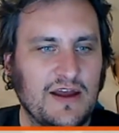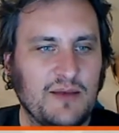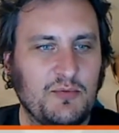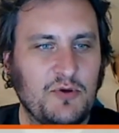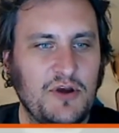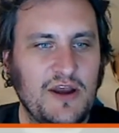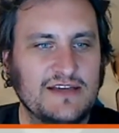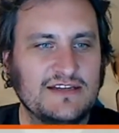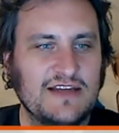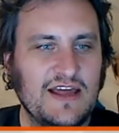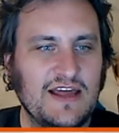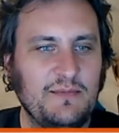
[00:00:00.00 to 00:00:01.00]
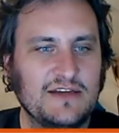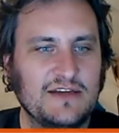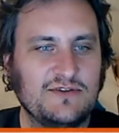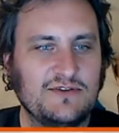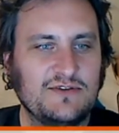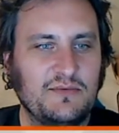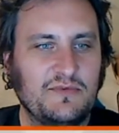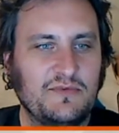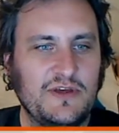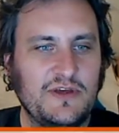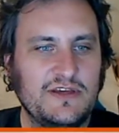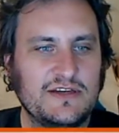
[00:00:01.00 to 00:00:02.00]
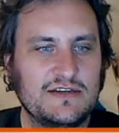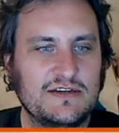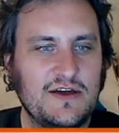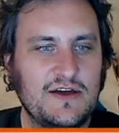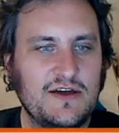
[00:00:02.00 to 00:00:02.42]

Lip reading: going to put Nick's name next to it before he says no.